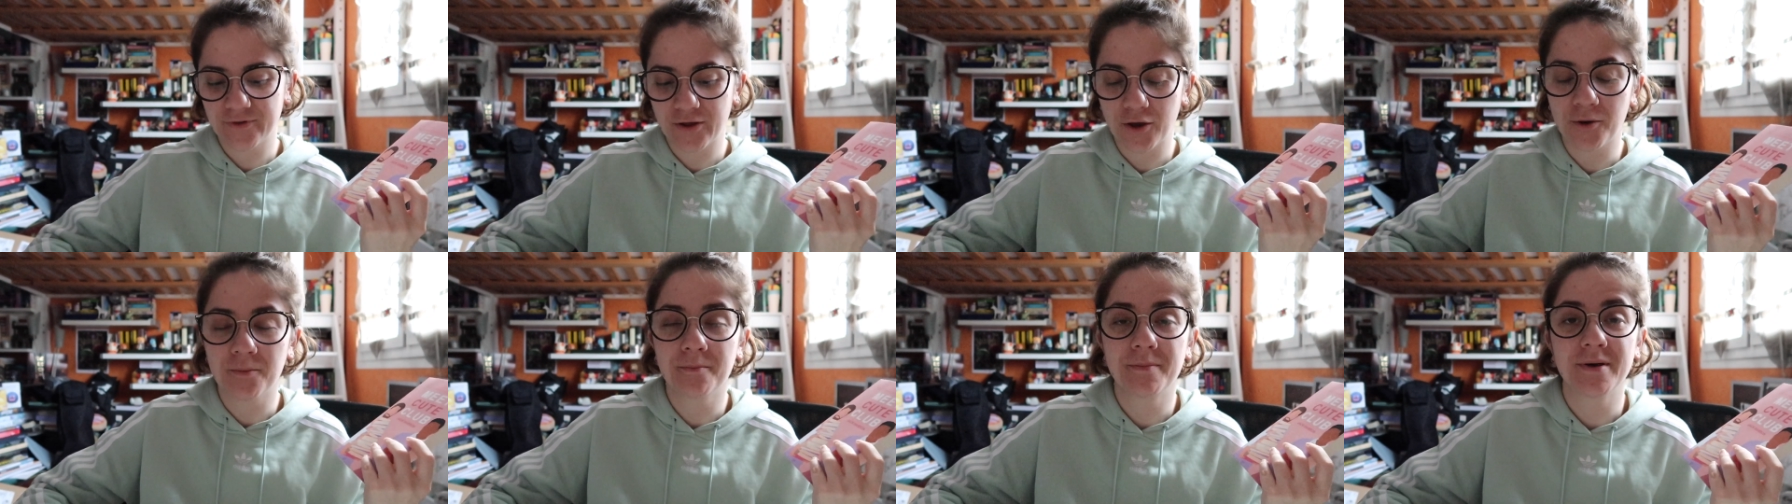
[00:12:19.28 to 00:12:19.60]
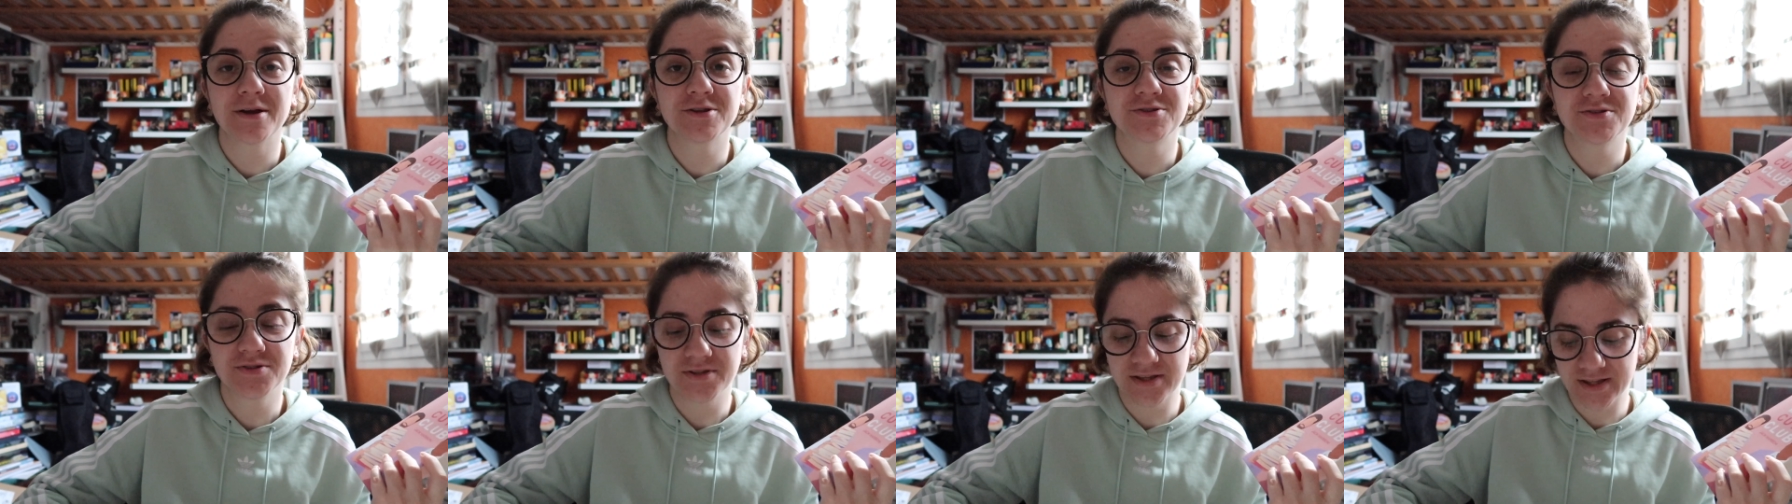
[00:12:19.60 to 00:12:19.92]

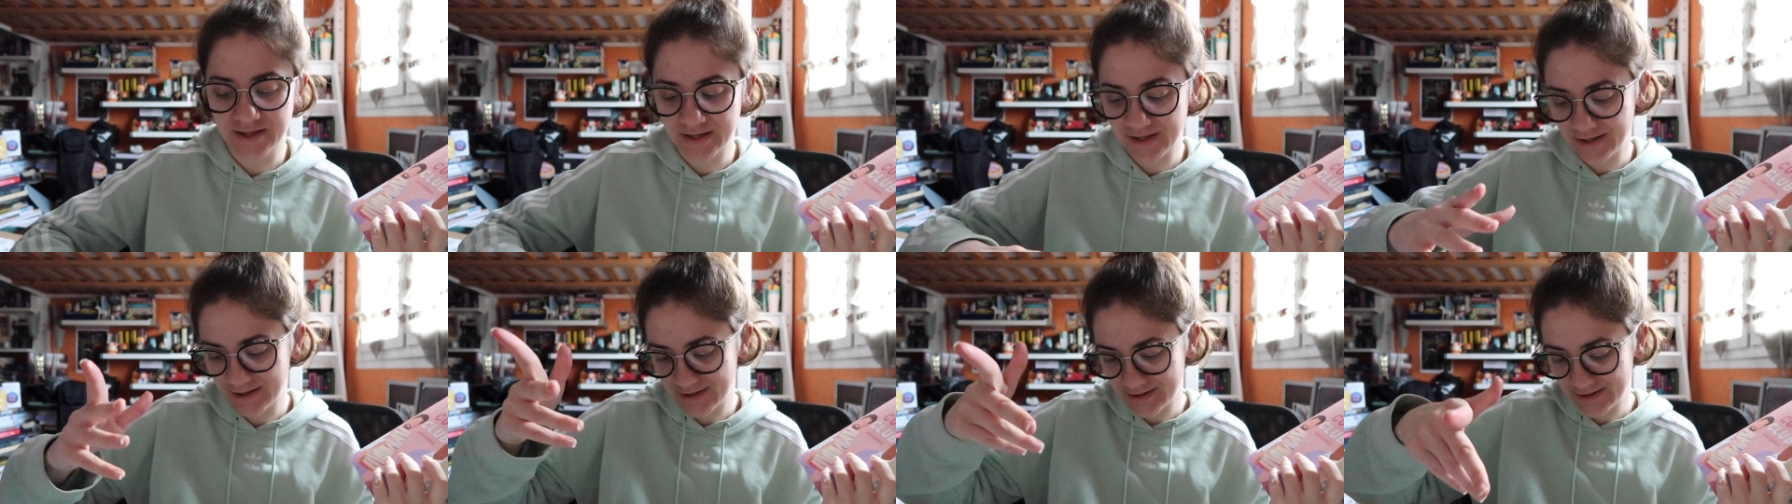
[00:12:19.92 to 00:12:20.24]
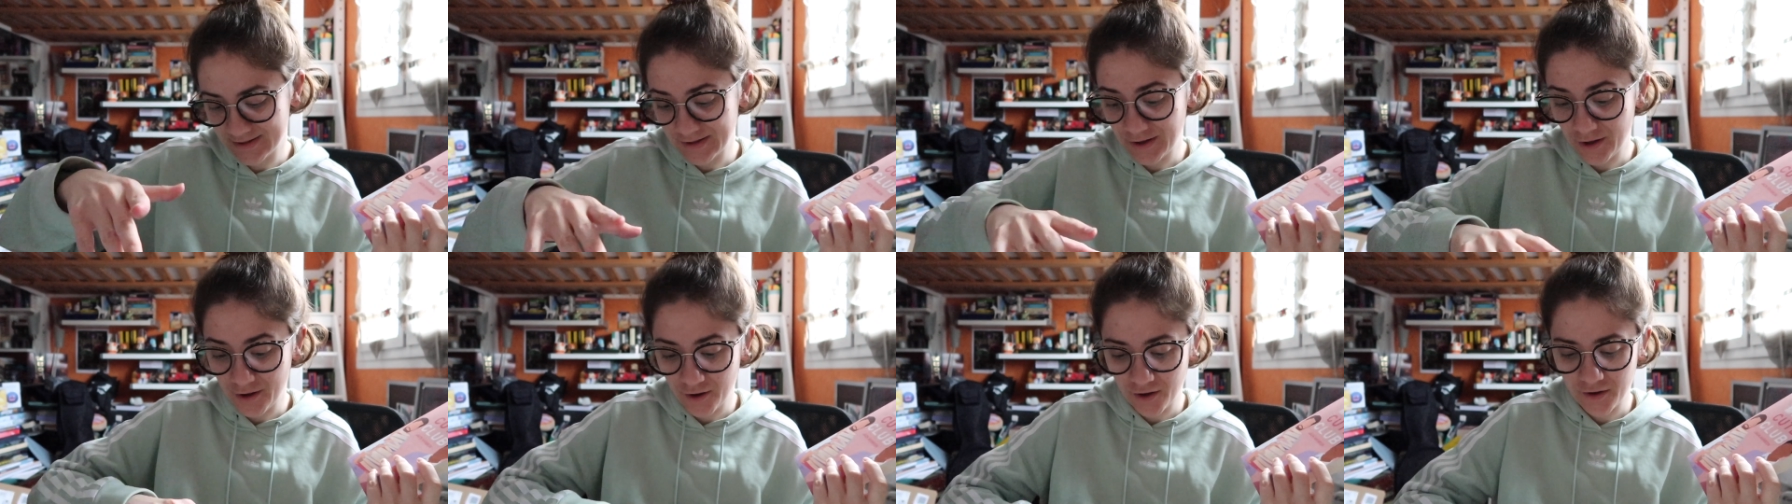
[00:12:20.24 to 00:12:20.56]
compared to the
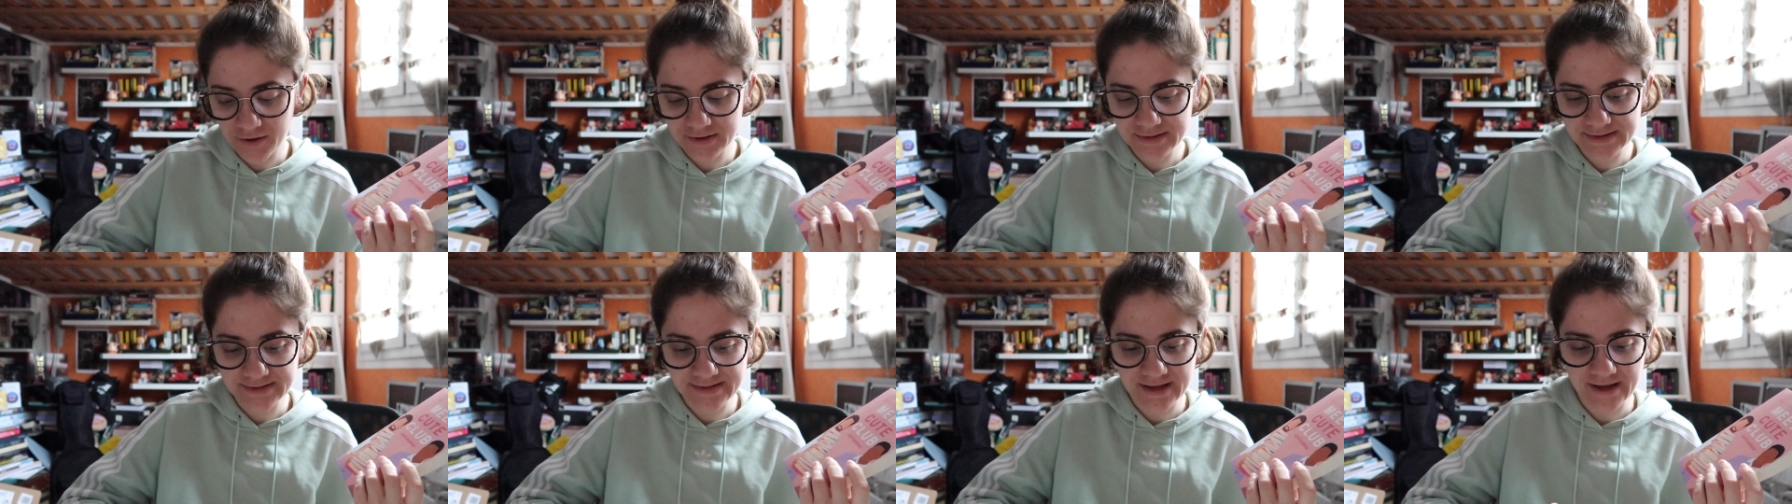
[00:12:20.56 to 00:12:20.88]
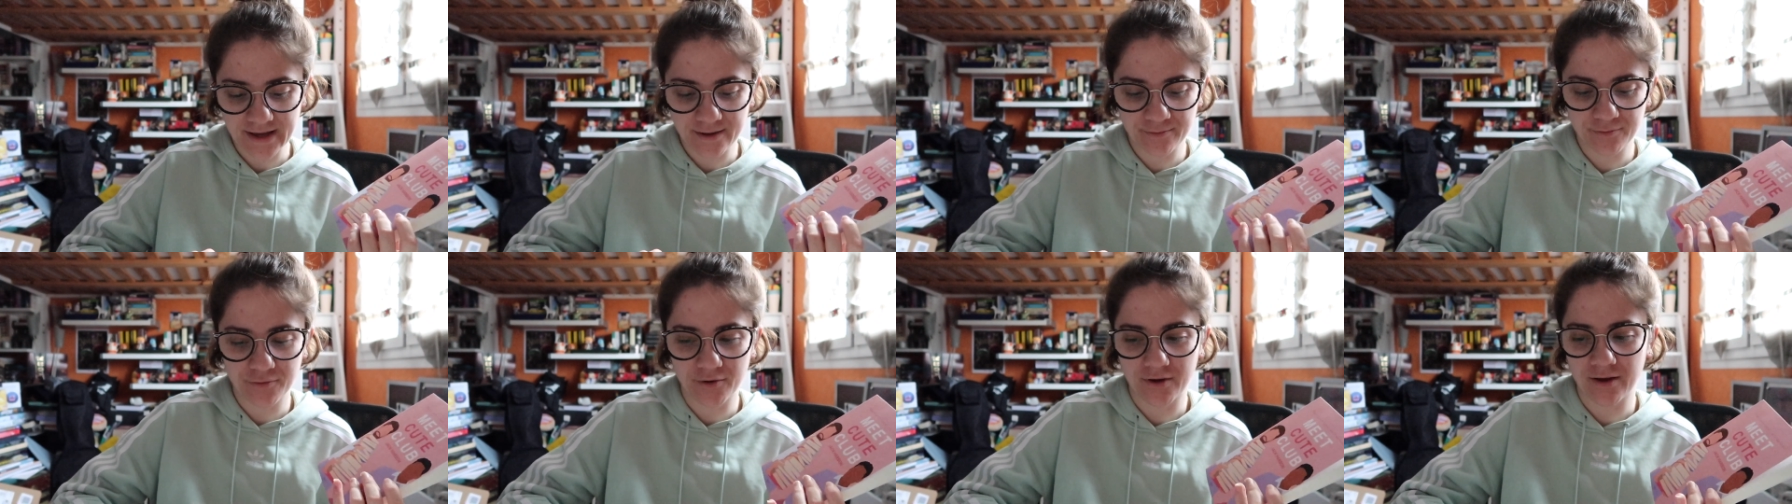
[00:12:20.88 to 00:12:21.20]

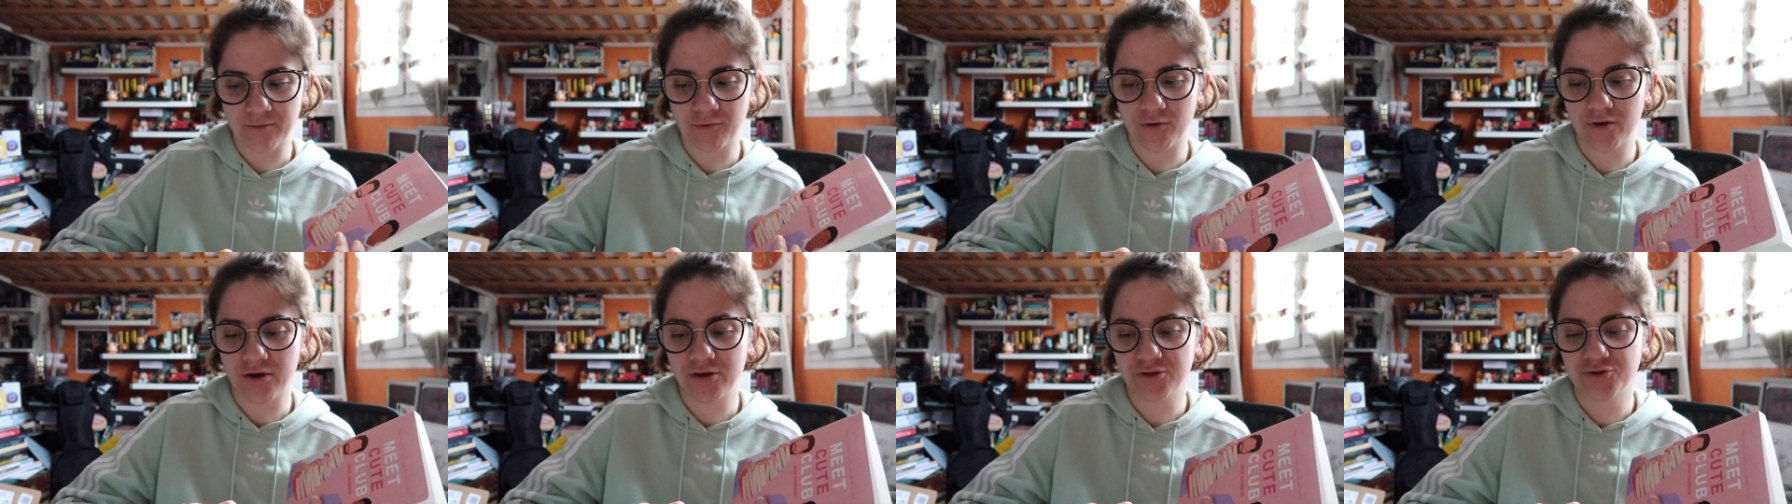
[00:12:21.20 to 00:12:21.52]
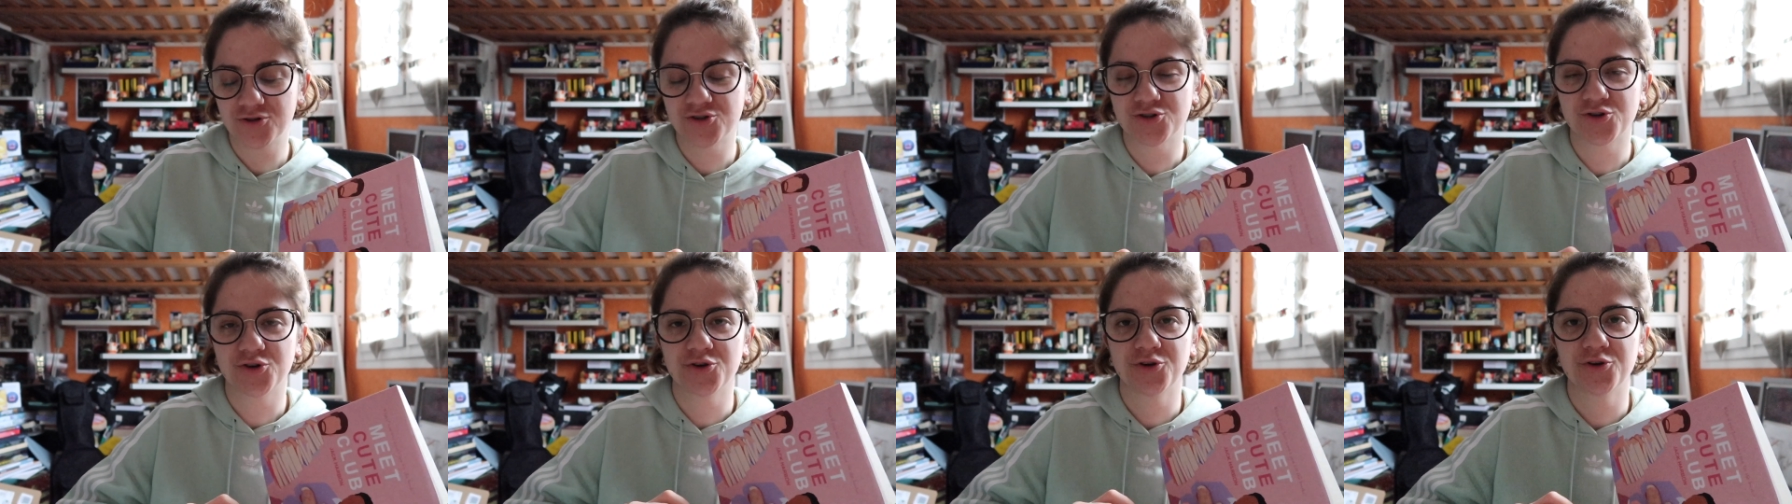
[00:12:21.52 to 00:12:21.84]
second book I'm going
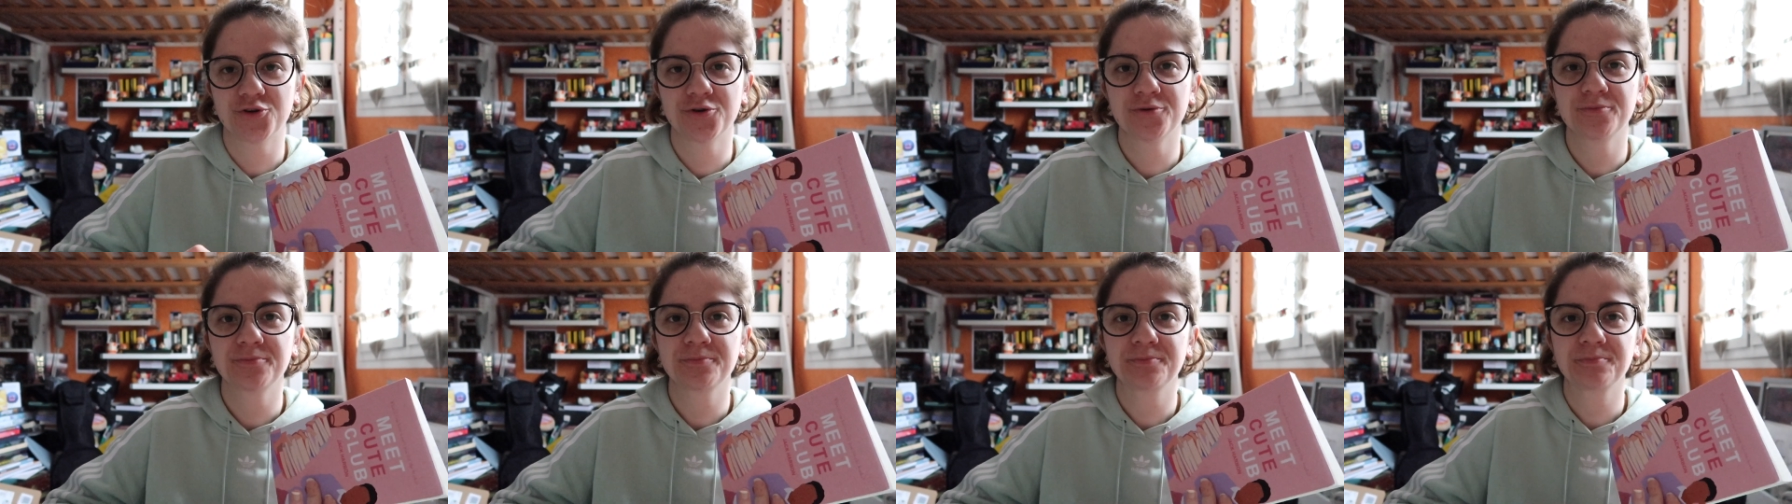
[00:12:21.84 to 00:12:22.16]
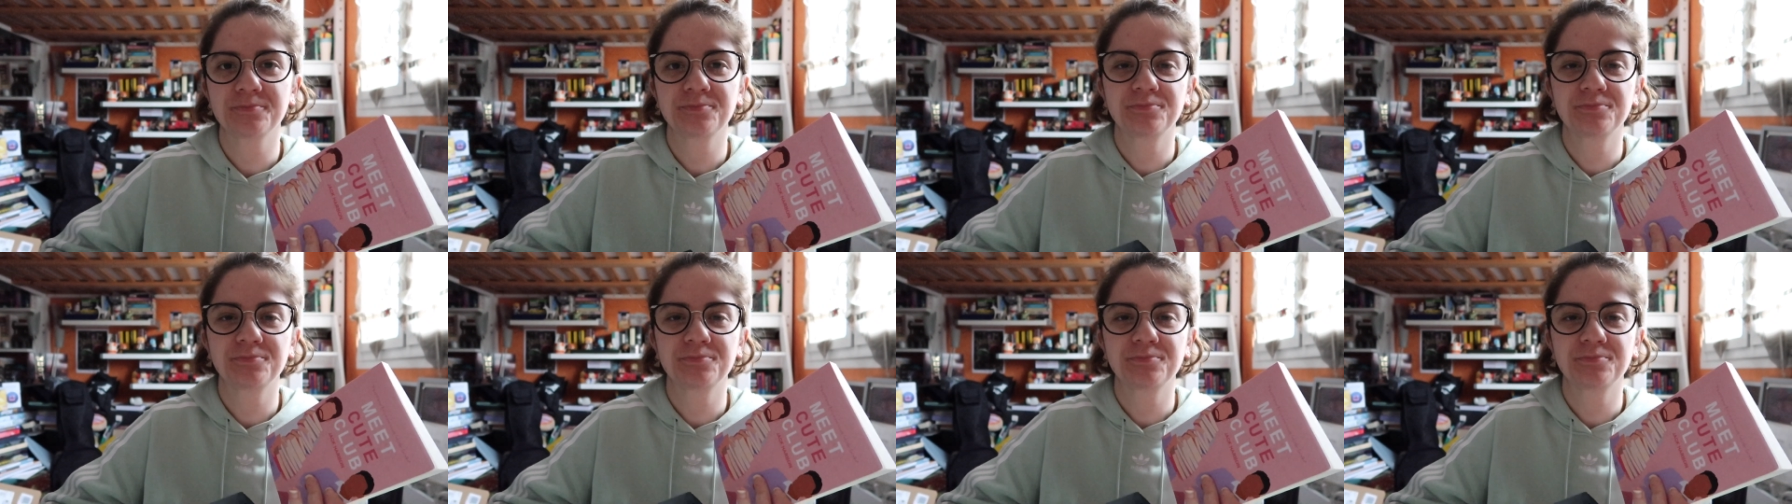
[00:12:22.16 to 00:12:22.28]
to show you.